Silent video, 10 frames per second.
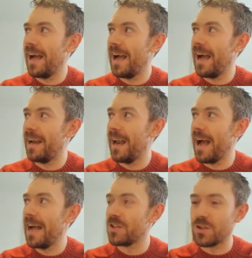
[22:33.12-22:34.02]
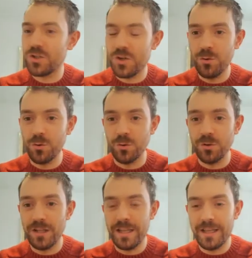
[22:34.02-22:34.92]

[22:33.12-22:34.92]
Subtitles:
And as a tool,